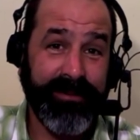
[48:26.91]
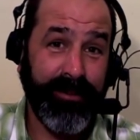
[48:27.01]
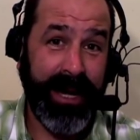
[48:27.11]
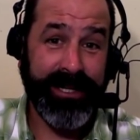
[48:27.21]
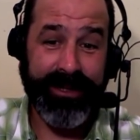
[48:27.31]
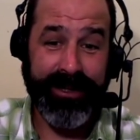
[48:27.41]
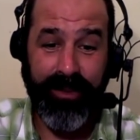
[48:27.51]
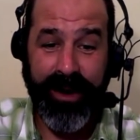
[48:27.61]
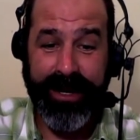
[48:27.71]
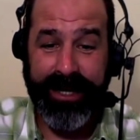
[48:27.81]
of a Magic
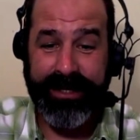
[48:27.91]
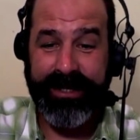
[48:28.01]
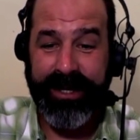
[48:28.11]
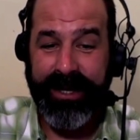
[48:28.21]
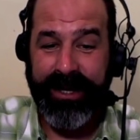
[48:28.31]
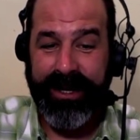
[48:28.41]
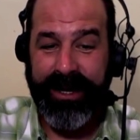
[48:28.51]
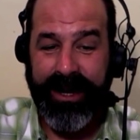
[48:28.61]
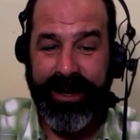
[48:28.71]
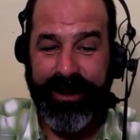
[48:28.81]
Leap product,
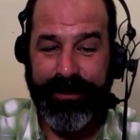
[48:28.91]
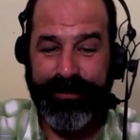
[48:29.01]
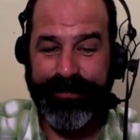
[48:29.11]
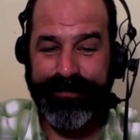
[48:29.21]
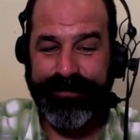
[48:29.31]
um,